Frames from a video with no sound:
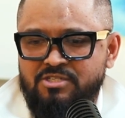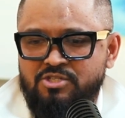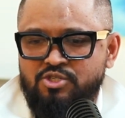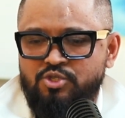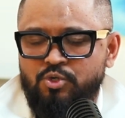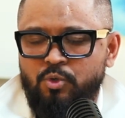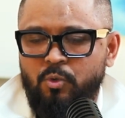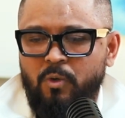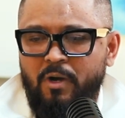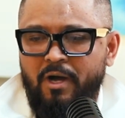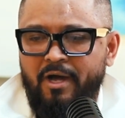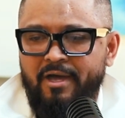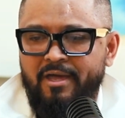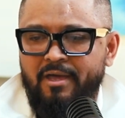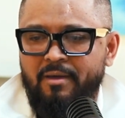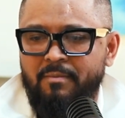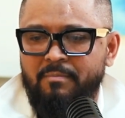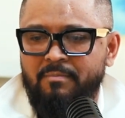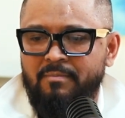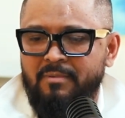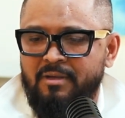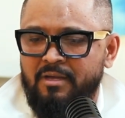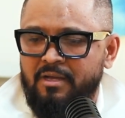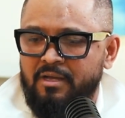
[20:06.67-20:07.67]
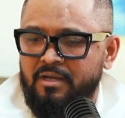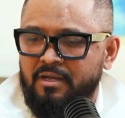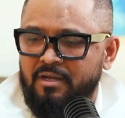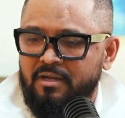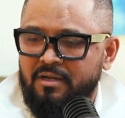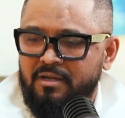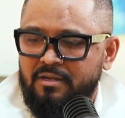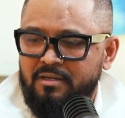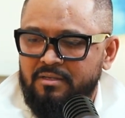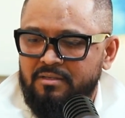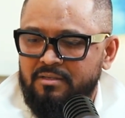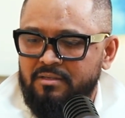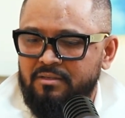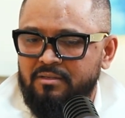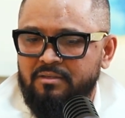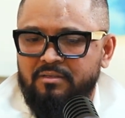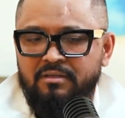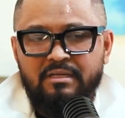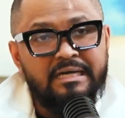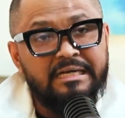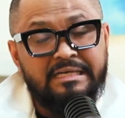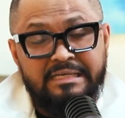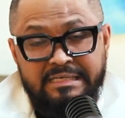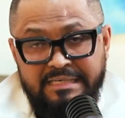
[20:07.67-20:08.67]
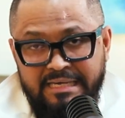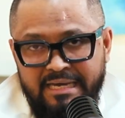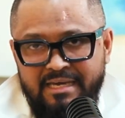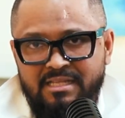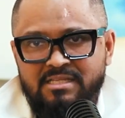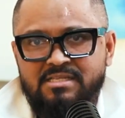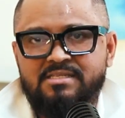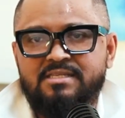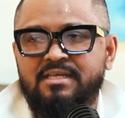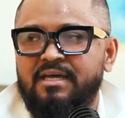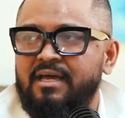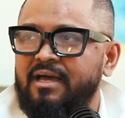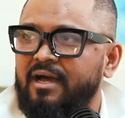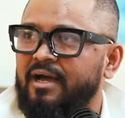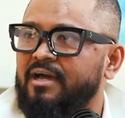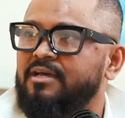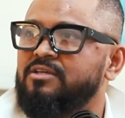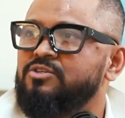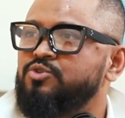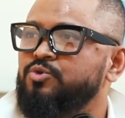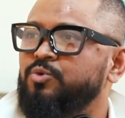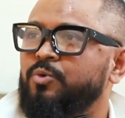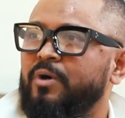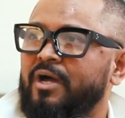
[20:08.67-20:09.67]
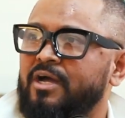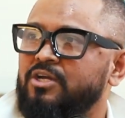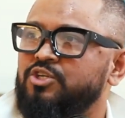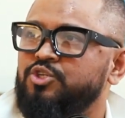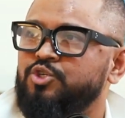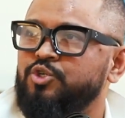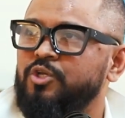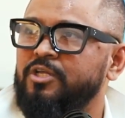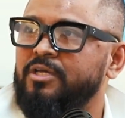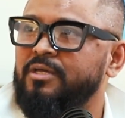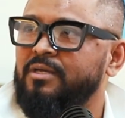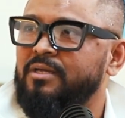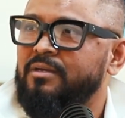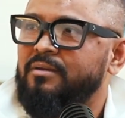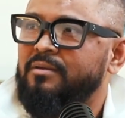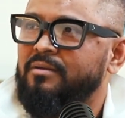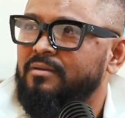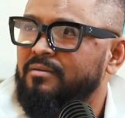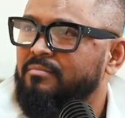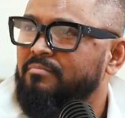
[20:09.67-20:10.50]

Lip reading: So I am against the guys who actually